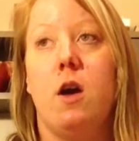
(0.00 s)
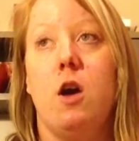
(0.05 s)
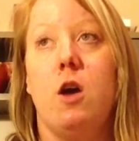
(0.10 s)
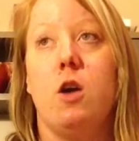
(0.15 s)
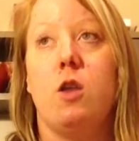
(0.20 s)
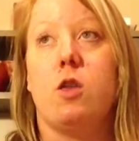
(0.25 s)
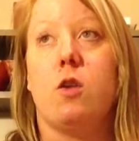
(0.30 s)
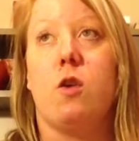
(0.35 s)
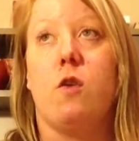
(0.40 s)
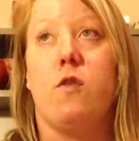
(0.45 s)

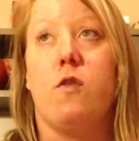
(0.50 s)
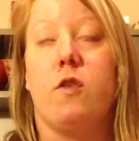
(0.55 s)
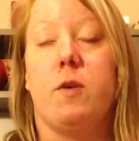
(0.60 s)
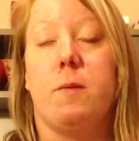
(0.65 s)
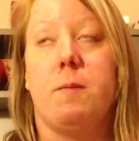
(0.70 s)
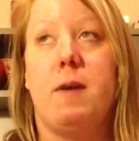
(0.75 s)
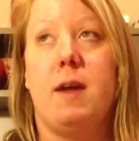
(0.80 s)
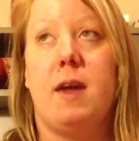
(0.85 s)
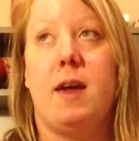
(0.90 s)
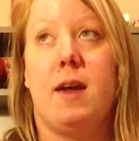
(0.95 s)
So for
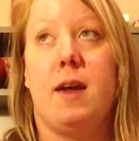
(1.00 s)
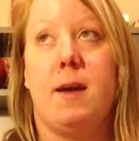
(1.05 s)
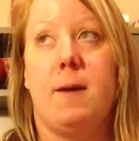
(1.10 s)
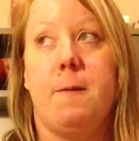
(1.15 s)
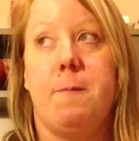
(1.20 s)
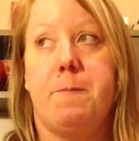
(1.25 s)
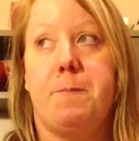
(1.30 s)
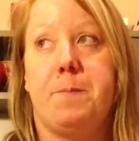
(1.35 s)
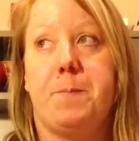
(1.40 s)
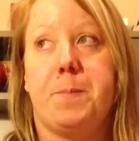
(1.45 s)
me,
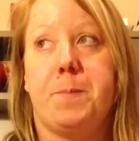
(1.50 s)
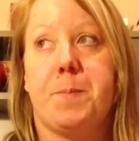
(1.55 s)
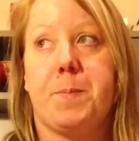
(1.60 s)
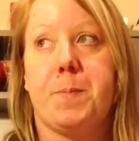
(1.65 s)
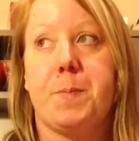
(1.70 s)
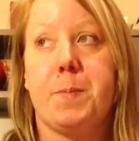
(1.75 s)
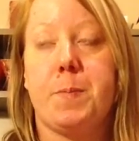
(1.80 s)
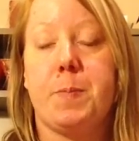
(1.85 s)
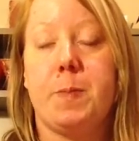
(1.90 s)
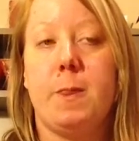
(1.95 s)

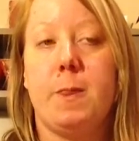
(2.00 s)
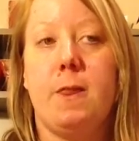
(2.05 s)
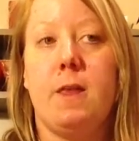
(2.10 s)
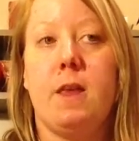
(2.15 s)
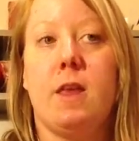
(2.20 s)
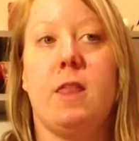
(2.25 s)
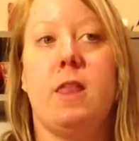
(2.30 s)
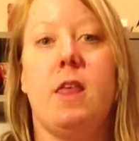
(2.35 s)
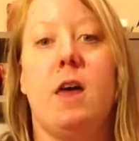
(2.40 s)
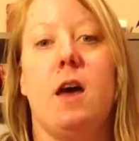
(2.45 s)

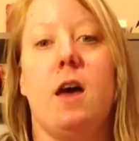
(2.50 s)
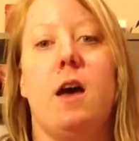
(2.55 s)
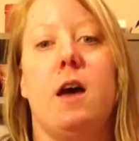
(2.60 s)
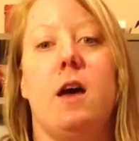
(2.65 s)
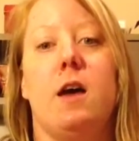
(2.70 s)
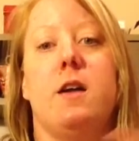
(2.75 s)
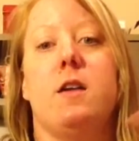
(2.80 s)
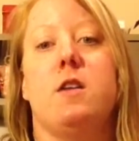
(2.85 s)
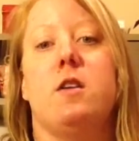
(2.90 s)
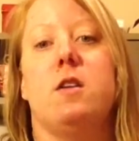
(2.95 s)

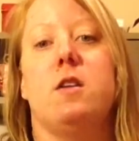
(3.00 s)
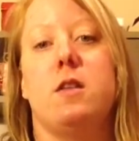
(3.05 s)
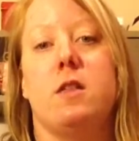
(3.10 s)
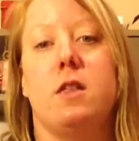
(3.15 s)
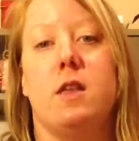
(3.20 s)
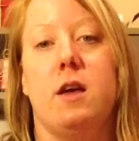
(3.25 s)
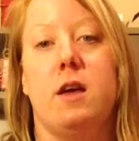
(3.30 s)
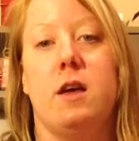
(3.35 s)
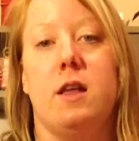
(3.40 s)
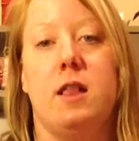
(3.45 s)
the
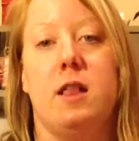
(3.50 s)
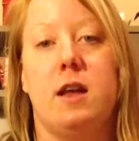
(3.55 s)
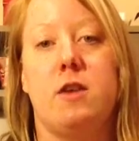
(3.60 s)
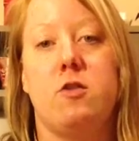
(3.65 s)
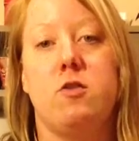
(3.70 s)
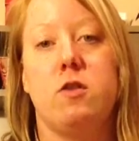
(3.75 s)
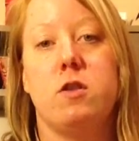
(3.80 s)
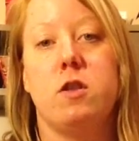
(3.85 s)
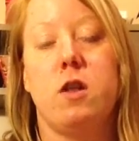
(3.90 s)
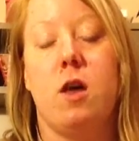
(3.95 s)

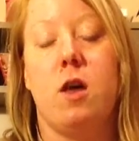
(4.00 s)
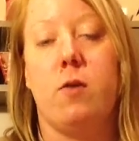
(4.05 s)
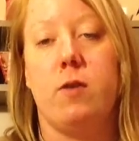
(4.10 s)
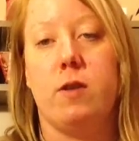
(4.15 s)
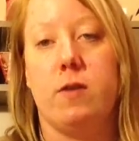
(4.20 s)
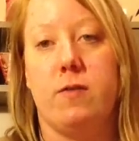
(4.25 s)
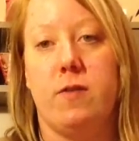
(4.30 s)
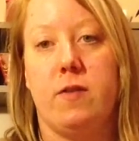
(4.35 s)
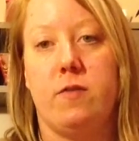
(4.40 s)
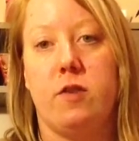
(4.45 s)
letrozole
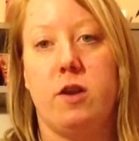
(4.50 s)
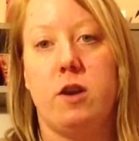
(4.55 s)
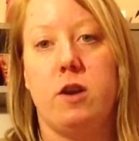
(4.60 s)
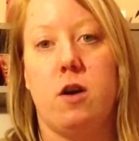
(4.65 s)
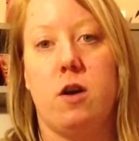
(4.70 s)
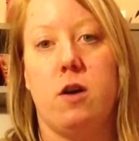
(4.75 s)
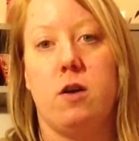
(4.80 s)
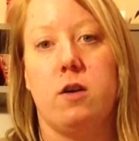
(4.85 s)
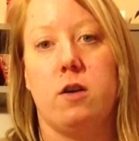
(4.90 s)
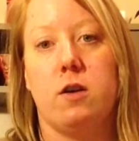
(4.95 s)
was
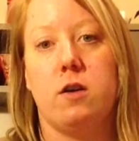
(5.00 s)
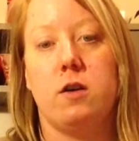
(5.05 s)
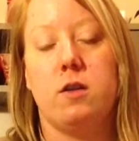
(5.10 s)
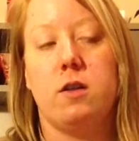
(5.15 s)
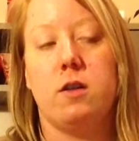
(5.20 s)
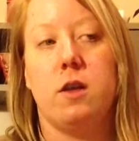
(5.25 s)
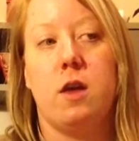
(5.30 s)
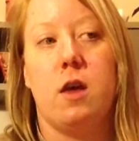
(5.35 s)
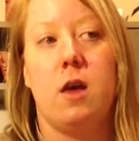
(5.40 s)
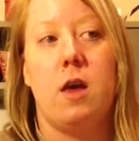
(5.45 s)

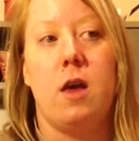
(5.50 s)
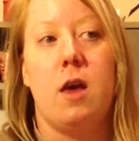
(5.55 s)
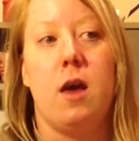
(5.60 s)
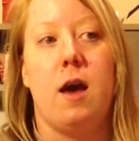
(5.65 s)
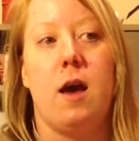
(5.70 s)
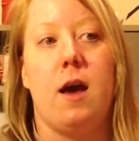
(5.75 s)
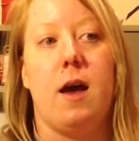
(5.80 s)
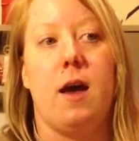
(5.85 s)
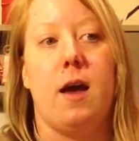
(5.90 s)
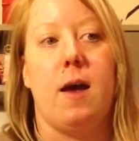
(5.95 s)
$50,
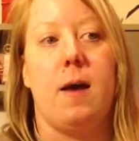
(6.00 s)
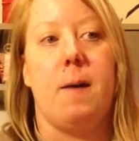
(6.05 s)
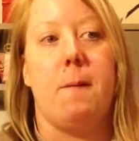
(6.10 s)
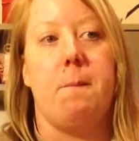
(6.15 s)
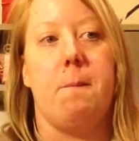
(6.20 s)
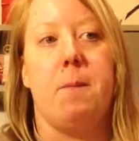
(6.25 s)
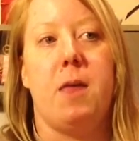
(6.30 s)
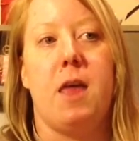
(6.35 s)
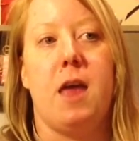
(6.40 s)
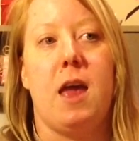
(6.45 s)

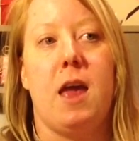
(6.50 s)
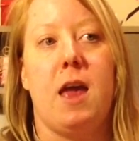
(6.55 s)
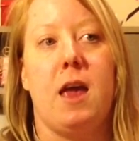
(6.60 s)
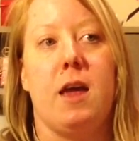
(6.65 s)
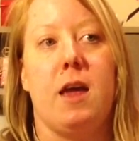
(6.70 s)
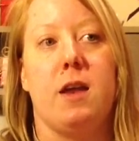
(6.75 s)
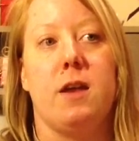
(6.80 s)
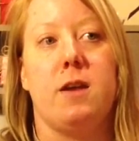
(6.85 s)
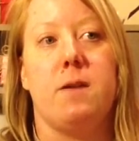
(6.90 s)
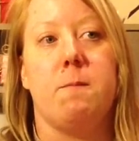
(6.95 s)

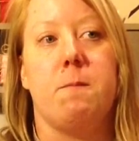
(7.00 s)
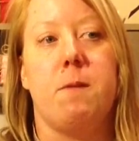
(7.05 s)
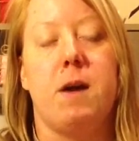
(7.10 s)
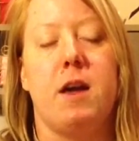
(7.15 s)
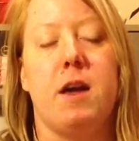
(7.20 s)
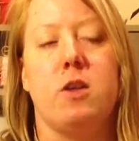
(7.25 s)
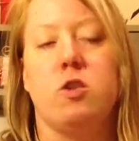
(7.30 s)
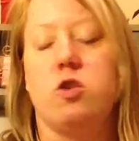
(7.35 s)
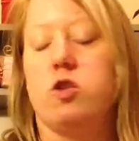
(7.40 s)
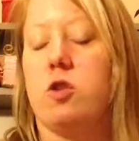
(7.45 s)
and my
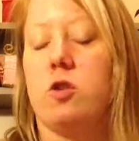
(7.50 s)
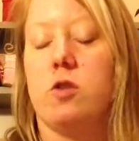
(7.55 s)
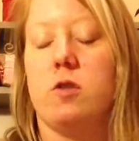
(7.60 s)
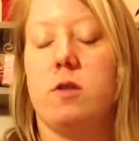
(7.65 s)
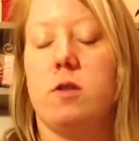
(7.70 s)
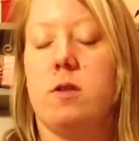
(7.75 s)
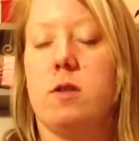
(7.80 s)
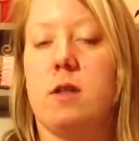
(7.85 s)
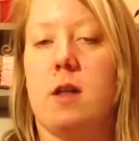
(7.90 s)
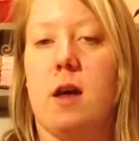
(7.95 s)

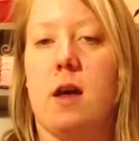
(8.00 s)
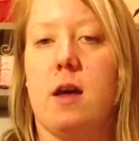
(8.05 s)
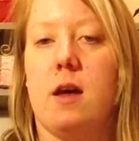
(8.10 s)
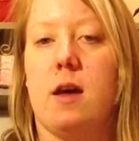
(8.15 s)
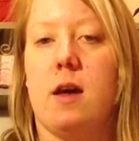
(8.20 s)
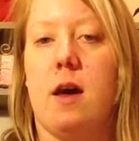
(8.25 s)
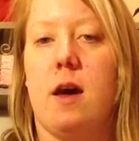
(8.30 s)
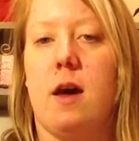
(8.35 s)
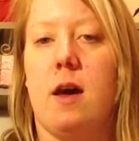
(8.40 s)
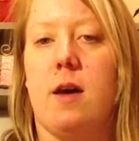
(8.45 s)
insurance
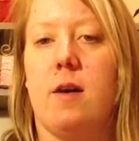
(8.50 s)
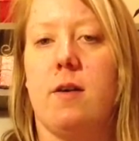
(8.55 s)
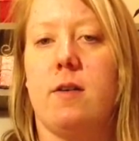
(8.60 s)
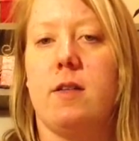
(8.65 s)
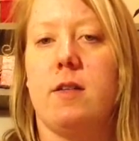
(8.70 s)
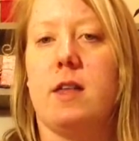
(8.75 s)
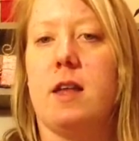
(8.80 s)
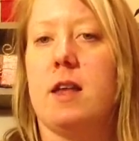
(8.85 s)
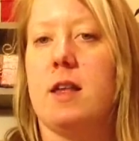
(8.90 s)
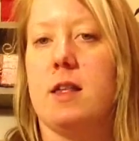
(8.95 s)

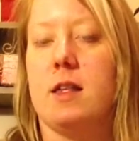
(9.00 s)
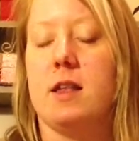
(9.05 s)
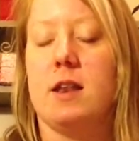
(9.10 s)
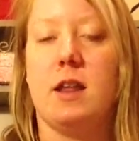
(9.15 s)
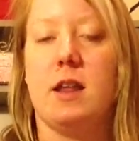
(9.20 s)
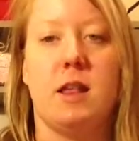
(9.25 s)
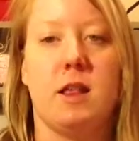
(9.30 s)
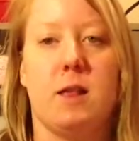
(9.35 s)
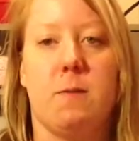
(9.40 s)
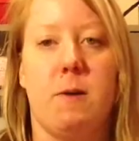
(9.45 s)
says it
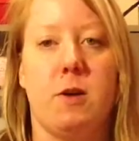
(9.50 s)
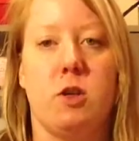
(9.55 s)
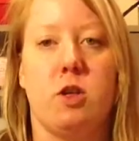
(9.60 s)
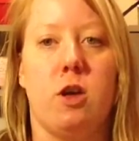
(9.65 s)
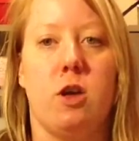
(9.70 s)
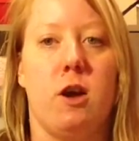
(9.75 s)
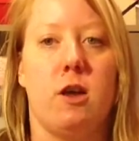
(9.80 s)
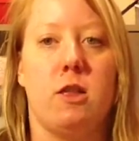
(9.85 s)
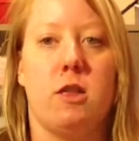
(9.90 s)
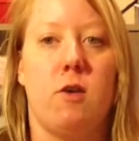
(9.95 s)
needs special
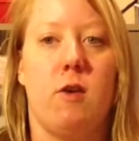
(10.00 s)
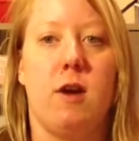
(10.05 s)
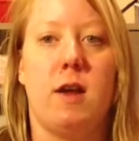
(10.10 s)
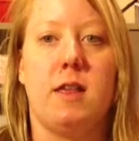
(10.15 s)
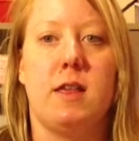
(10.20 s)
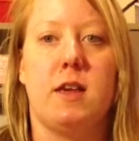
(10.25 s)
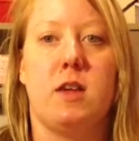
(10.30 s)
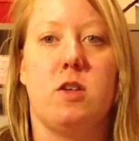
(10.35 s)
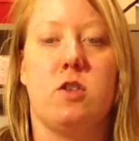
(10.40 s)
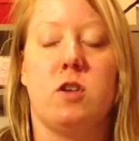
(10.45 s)

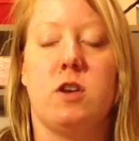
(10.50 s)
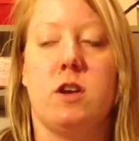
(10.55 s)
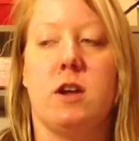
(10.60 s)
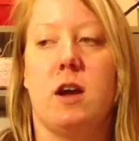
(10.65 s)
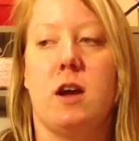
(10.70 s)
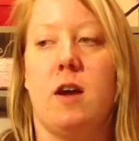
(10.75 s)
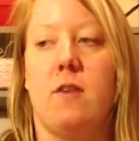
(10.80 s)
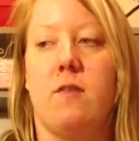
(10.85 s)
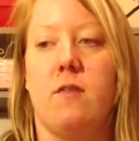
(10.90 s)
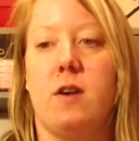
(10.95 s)
authorization to
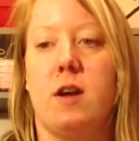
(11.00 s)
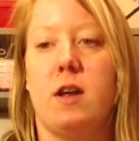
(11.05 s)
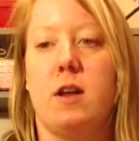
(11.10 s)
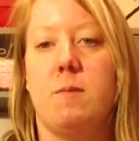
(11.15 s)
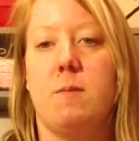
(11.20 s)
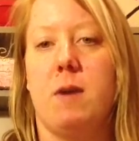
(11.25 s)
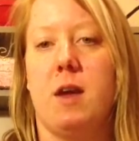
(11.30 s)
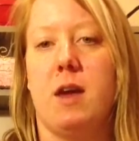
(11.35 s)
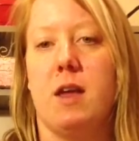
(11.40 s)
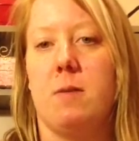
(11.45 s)
cover it.
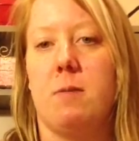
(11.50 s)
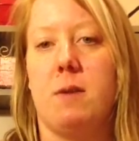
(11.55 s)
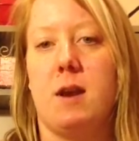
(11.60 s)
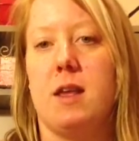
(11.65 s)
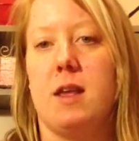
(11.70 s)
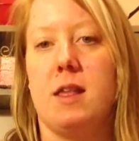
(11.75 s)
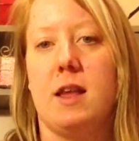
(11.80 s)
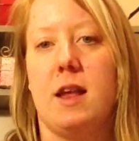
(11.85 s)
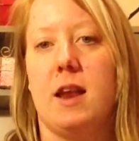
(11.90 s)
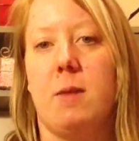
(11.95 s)
My husband
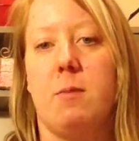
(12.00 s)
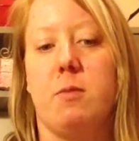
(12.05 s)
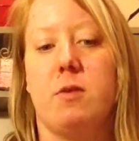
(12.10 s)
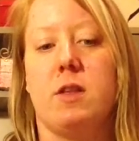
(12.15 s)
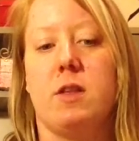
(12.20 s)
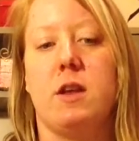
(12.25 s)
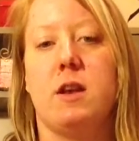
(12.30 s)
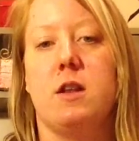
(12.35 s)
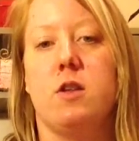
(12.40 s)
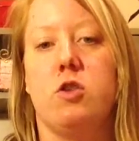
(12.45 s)
has
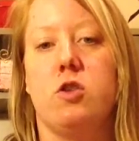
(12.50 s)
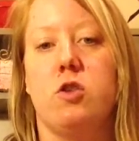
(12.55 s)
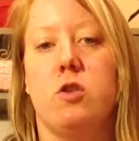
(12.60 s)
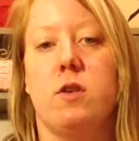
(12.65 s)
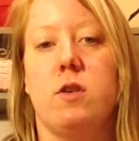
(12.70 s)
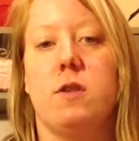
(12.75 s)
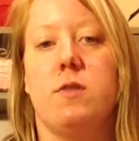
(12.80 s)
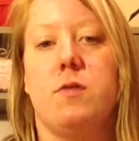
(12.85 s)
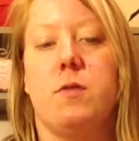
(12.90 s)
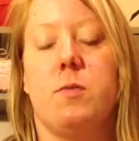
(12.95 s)
80%
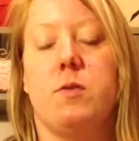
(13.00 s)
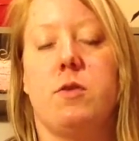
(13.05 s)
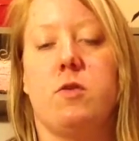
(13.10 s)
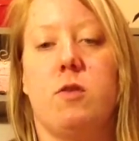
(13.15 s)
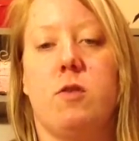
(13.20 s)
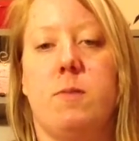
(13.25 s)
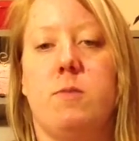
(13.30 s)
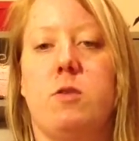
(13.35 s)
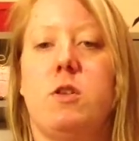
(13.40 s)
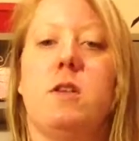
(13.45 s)
insurance for
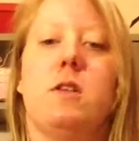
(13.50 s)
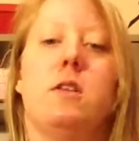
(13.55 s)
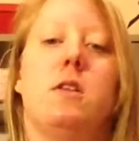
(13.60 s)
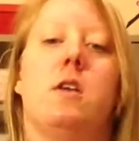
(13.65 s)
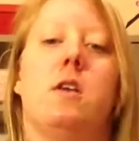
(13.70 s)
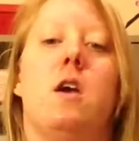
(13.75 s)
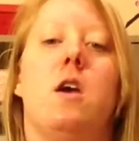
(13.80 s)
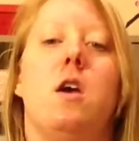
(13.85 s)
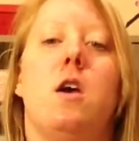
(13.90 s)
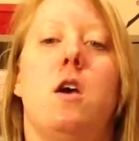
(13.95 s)
prescriptions.
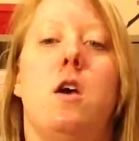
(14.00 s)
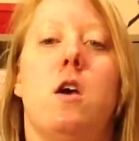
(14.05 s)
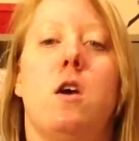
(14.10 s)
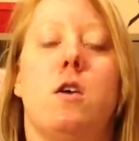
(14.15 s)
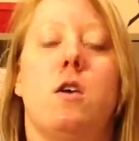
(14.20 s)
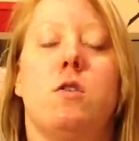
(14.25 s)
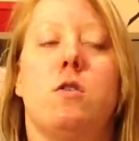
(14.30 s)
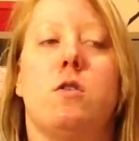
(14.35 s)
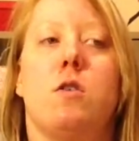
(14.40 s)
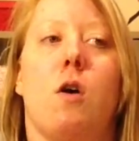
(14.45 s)

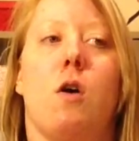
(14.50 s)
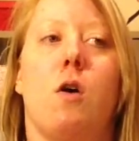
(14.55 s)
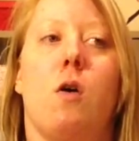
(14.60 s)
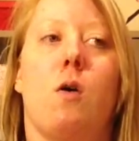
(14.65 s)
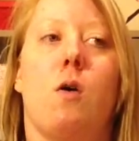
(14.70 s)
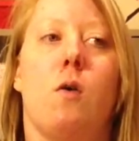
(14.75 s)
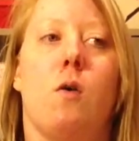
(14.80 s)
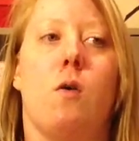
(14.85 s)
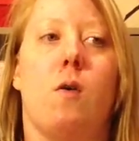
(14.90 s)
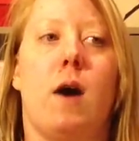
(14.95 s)

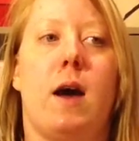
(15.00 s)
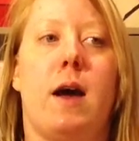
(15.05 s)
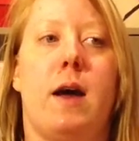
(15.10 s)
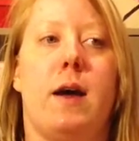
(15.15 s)
So,